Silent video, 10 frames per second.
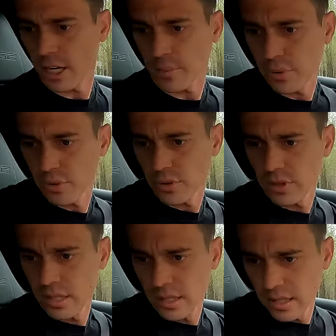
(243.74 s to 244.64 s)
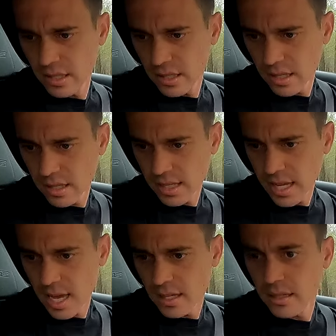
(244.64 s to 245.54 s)
gear pull
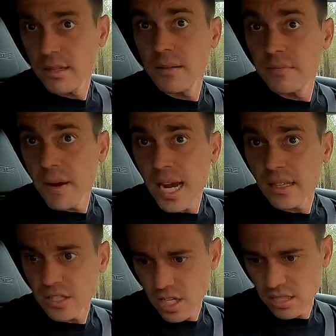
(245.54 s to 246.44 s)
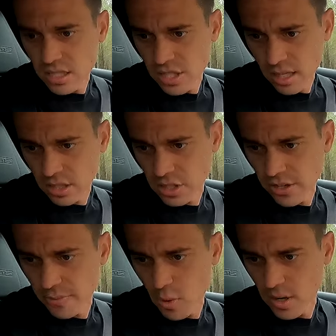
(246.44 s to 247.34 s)
again, mainly just to check the
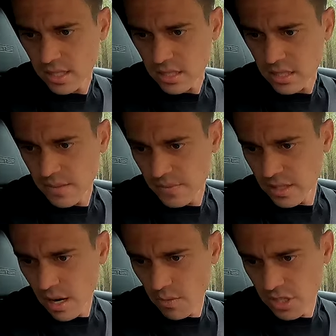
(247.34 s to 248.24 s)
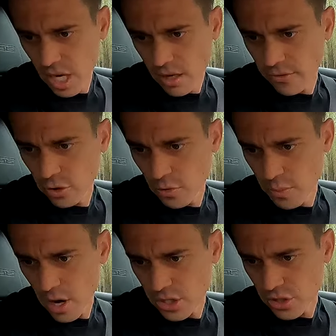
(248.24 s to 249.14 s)
shift points. I want to check fuel
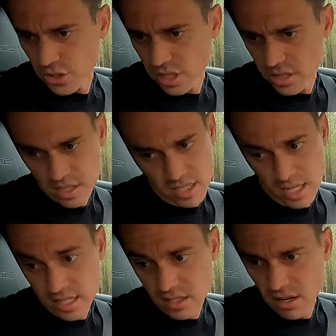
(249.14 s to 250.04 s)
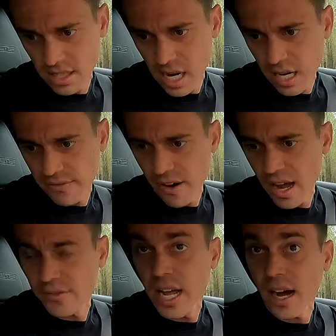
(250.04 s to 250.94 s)
pressures because this thing is on
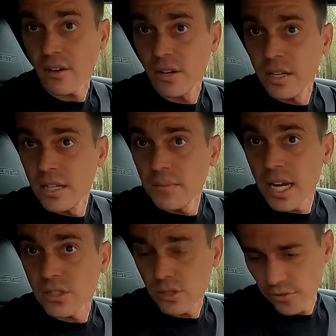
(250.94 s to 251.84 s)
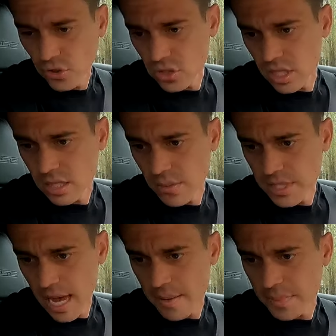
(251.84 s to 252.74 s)
E85 now. Make sure the fuel system's
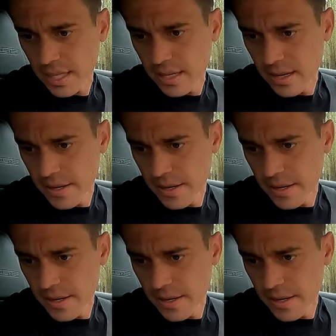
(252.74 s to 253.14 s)
happy,